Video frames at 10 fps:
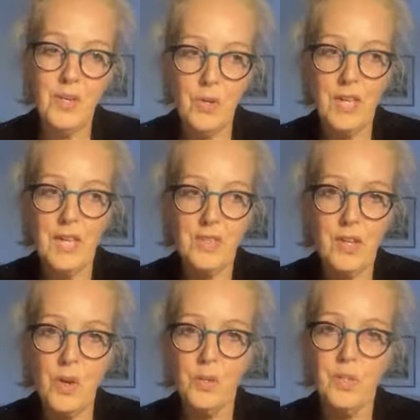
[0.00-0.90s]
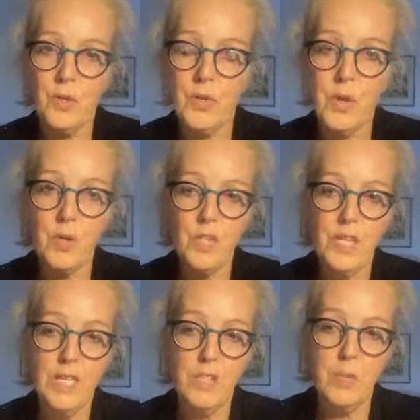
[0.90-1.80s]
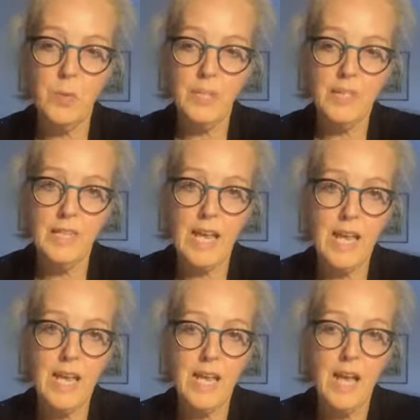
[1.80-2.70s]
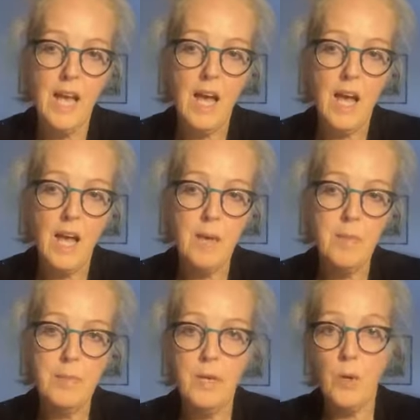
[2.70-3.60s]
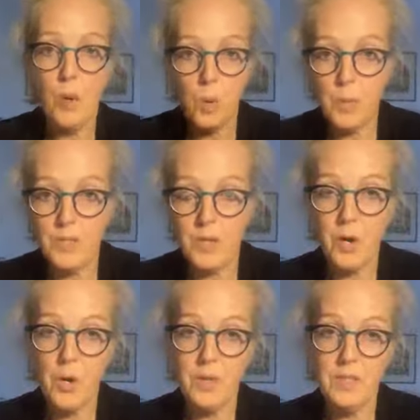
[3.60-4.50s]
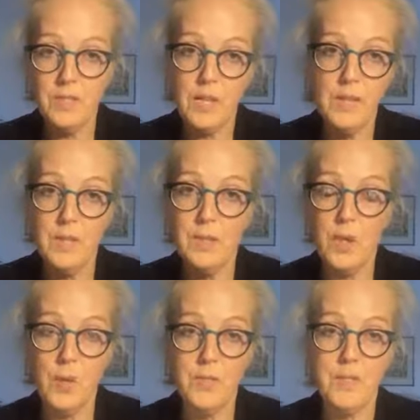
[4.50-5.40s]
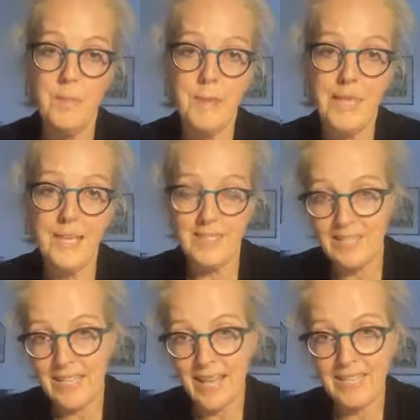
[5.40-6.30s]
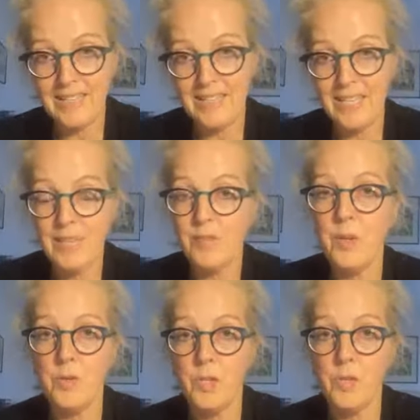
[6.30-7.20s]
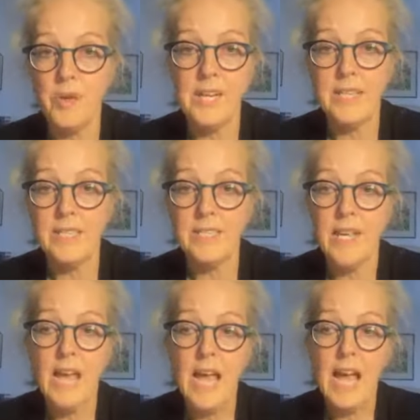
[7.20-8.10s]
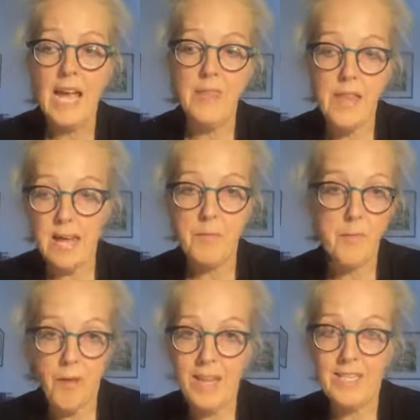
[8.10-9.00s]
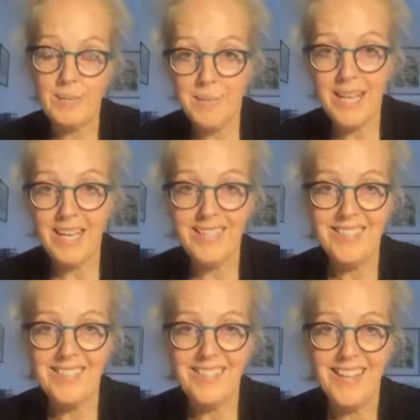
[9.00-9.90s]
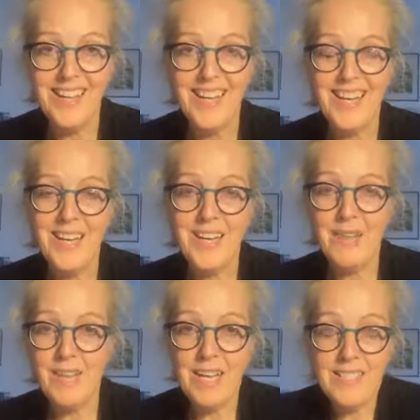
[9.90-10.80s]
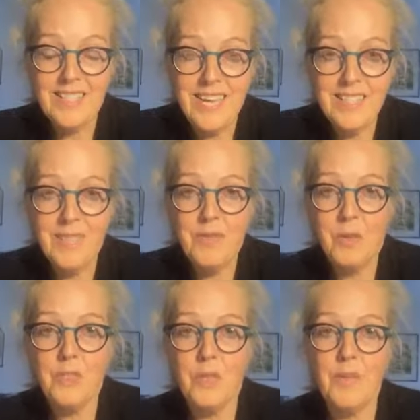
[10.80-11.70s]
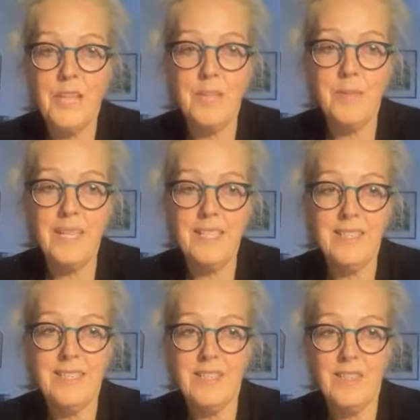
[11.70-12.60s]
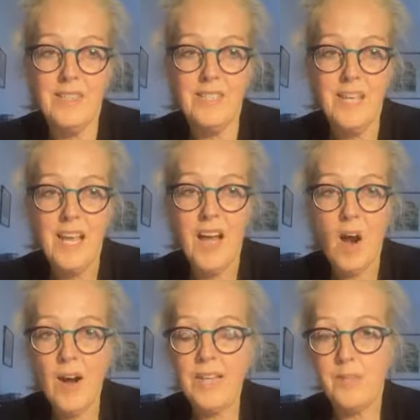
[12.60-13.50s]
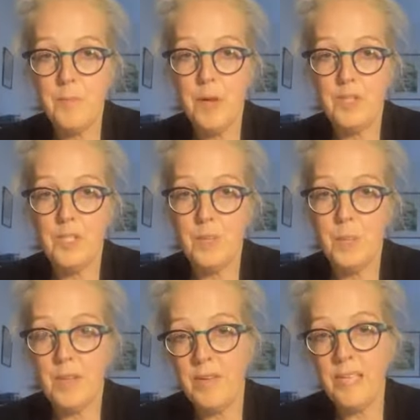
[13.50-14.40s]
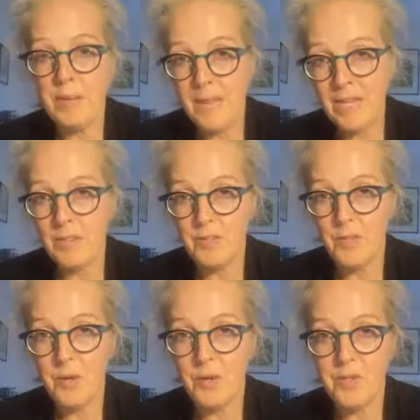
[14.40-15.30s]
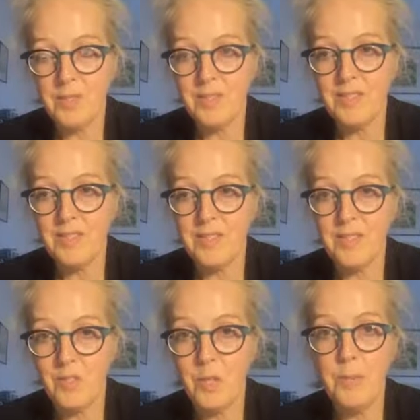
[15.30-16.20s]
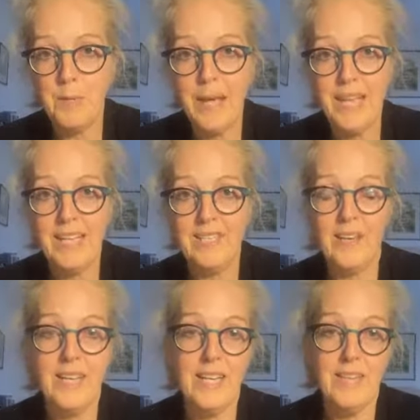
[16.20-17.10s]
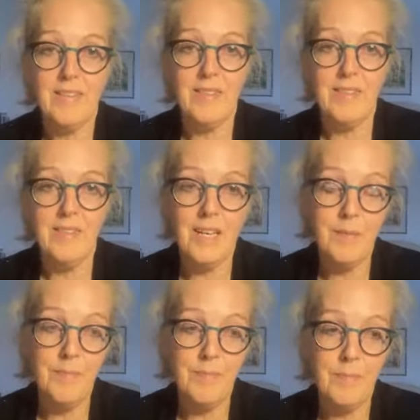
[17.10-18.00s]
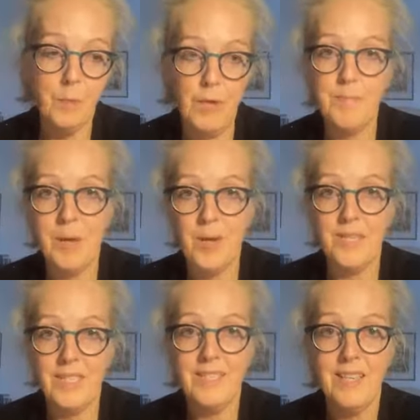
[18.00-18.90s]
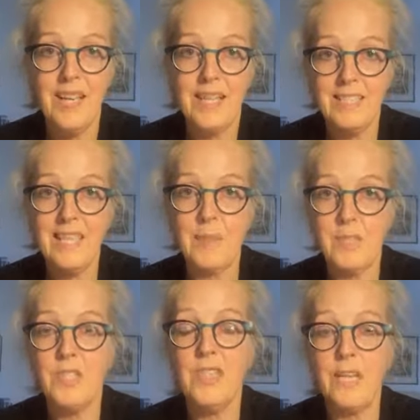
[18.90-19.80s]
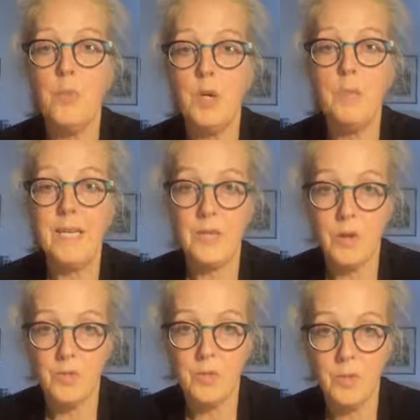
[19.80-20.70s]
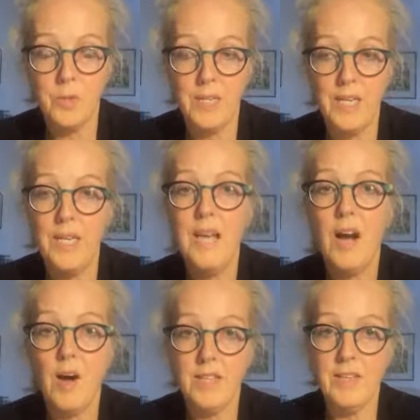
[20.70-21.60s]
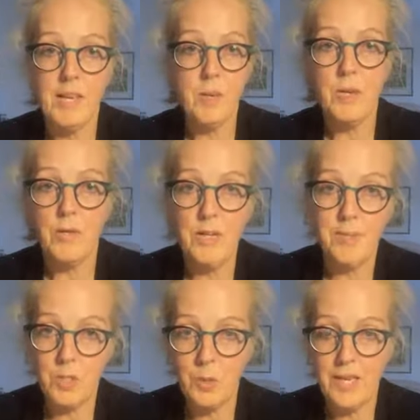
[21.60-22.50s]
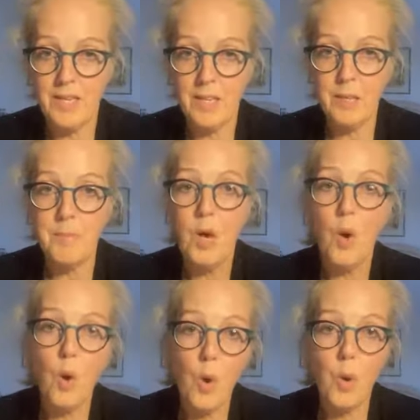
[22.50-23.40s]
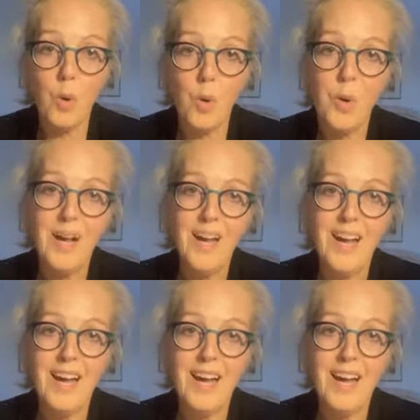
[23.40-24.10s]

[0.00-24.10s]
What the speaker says: looking at the costs on the cost schedule, would say, I'm going to order costs, and those costs can be assessed if not agreed. And that phrase means, if assessed if not agreed, means that either the parties will agree the amount of costs to be paid, i.e. One party's established there will be a cost order, either they will agree it between them, or